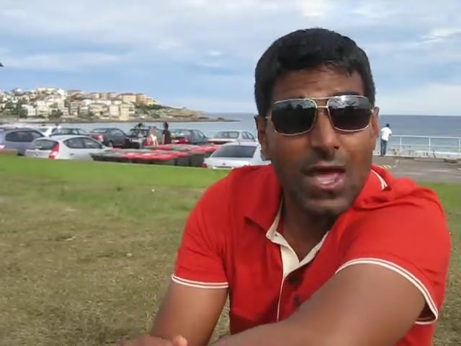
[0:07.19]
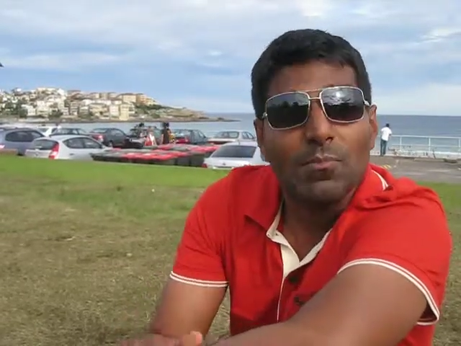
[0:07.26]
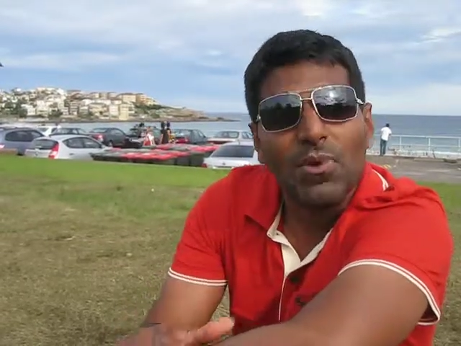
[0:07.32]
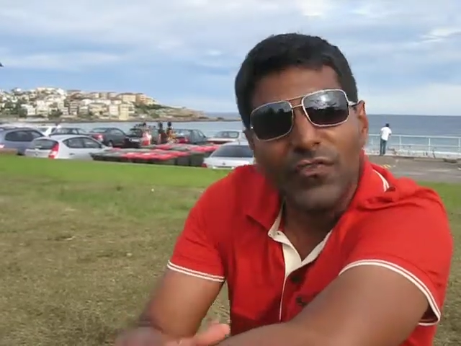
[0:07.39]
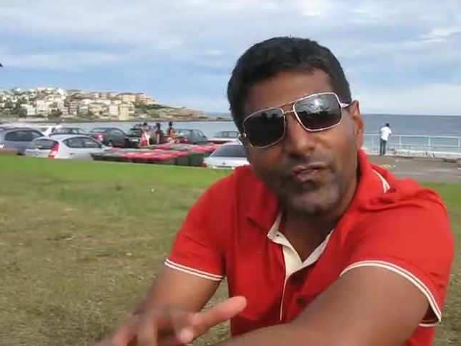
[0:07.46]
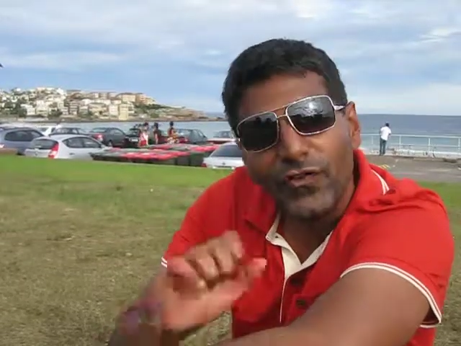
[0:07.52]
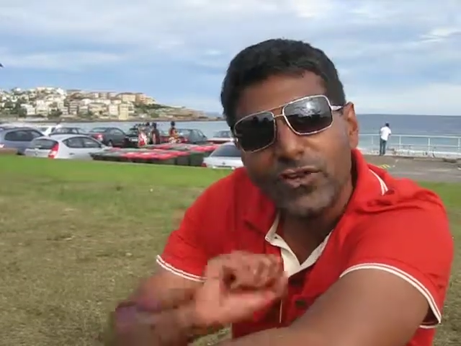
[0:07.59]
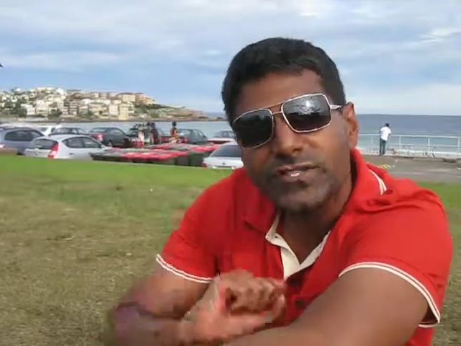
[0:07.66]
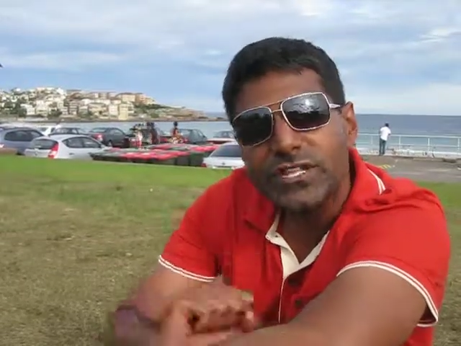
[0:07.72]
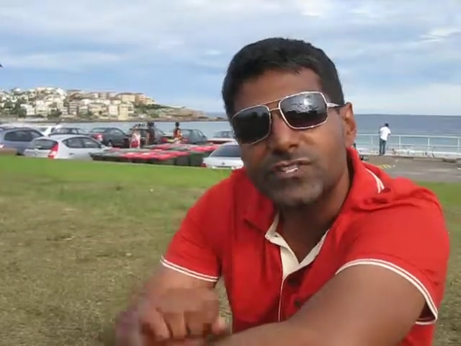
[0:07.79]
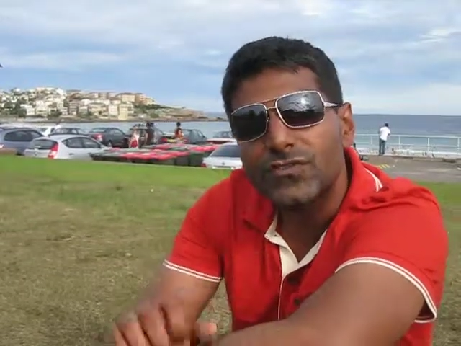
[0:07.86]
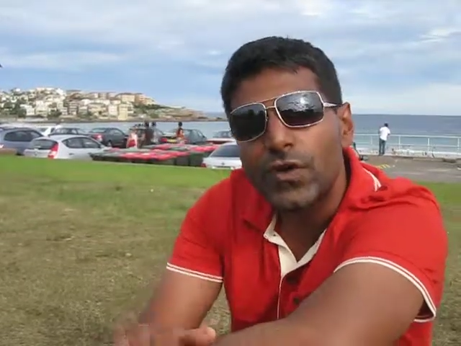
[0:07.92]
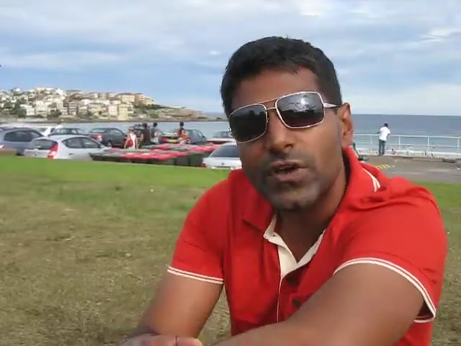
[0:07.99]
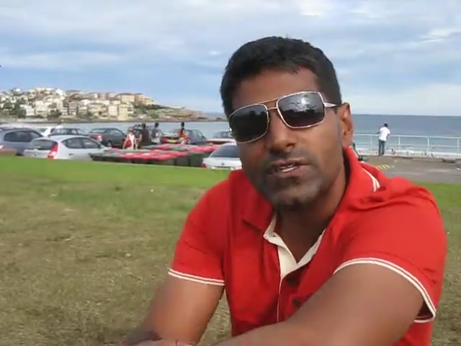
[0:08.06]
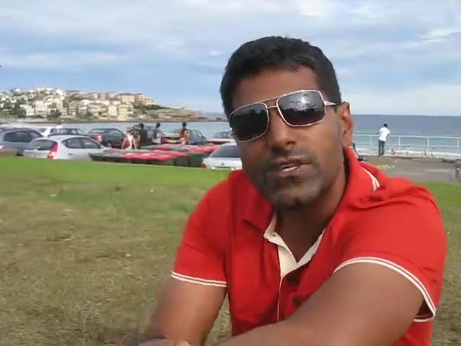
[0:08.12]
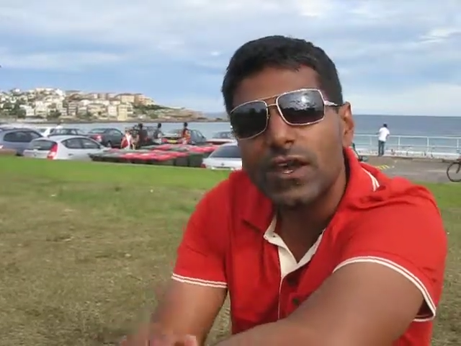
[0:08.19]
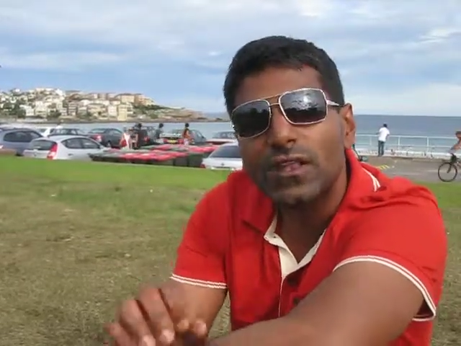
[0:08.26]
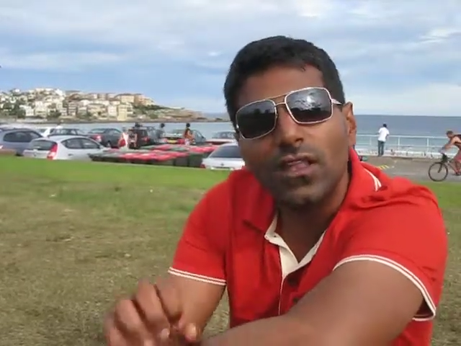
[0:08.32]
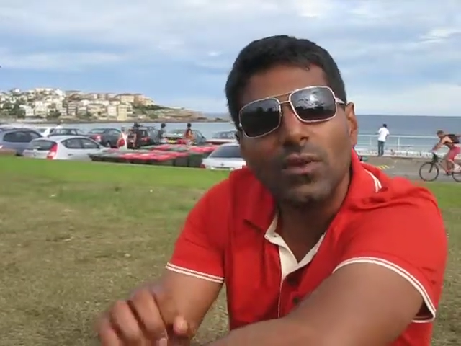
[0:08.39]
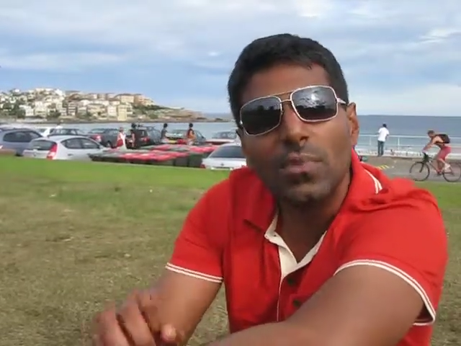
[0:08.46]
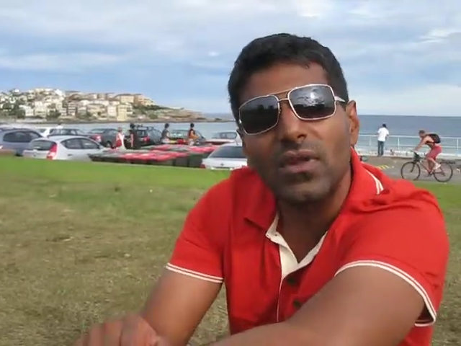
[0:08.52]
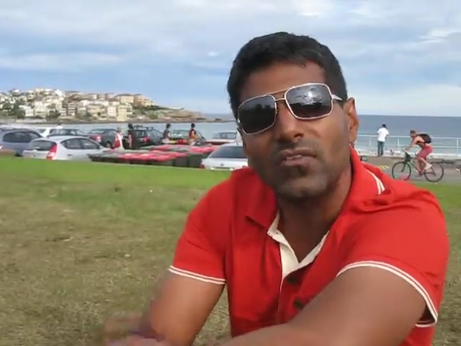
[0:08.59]
But first, let's focus on a
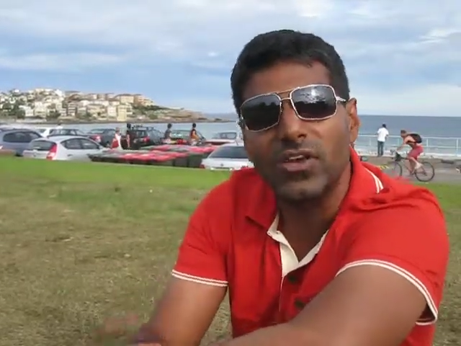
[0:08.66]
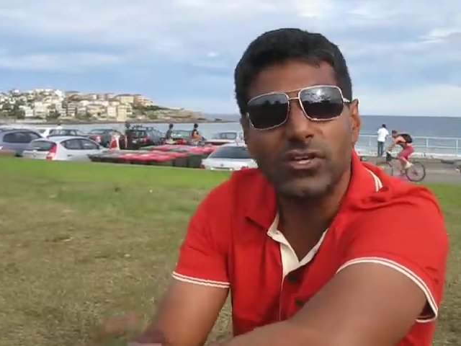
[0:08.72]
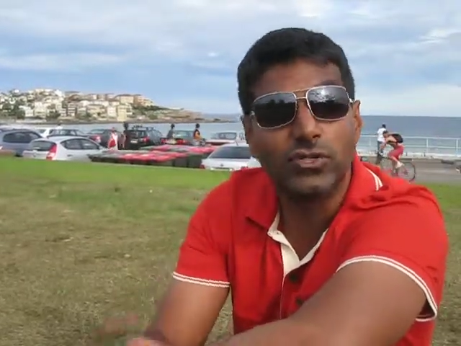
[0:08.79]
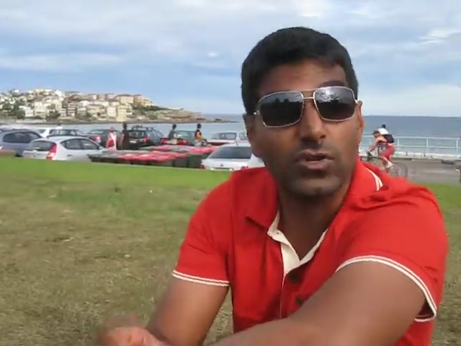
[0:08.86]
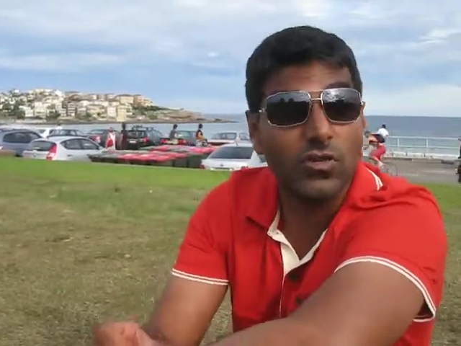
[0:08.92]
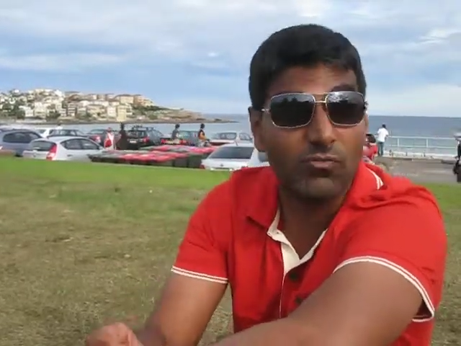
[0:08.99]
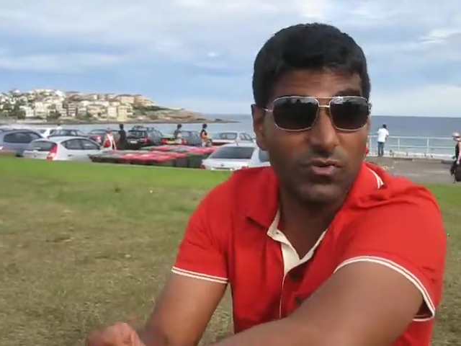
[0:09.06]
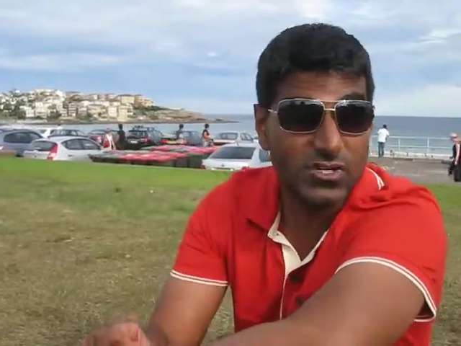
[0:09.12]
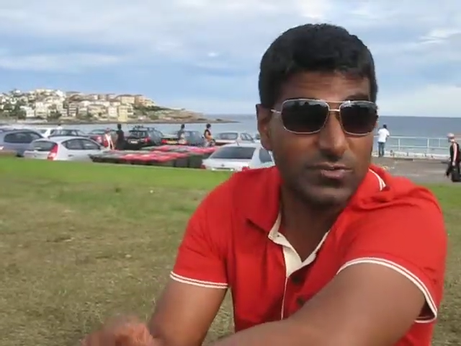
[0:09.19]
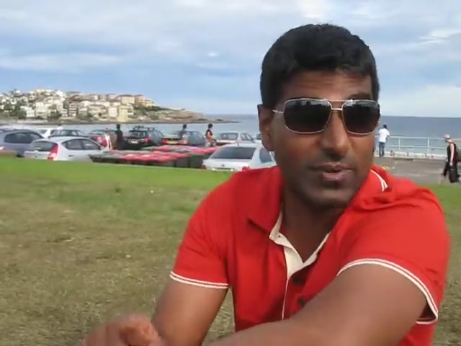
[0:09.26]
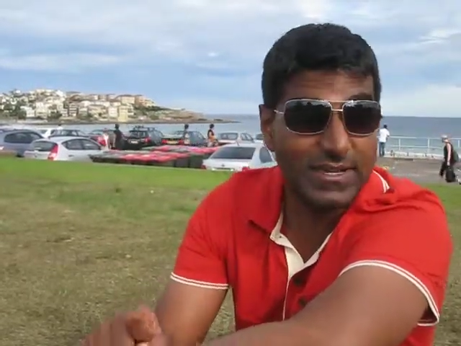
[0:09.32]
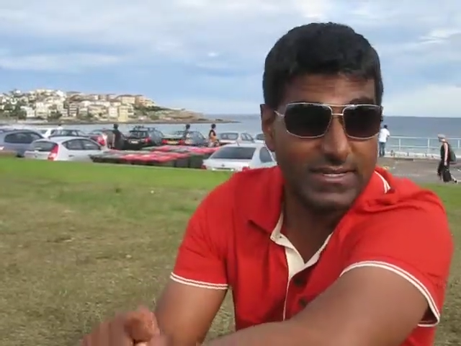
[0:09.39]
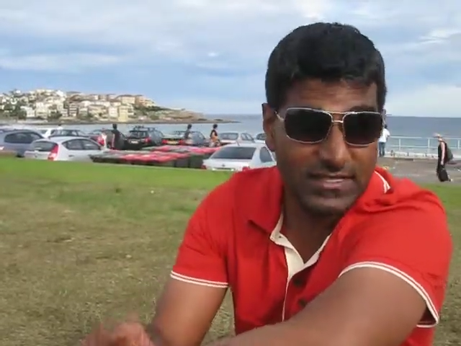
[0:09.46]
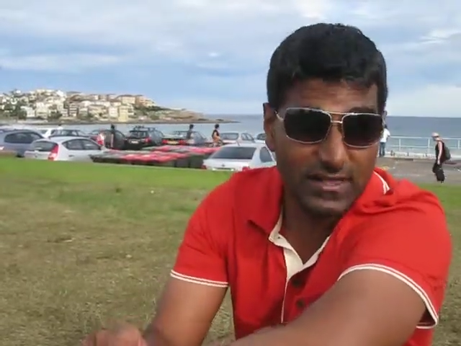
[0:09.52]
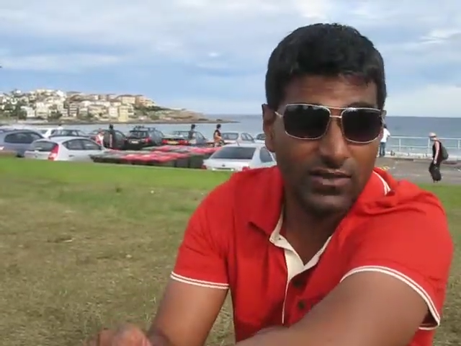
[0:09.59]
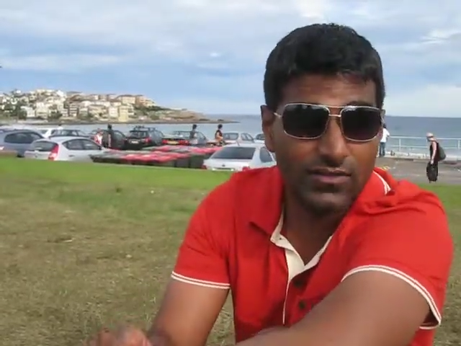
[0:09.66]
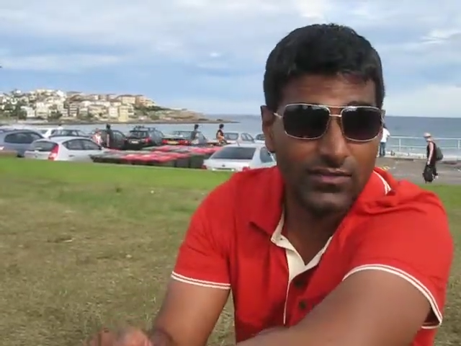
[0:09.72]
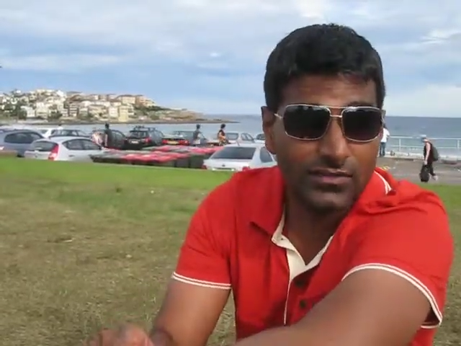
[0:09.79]
little bit of history of Brisbane itself.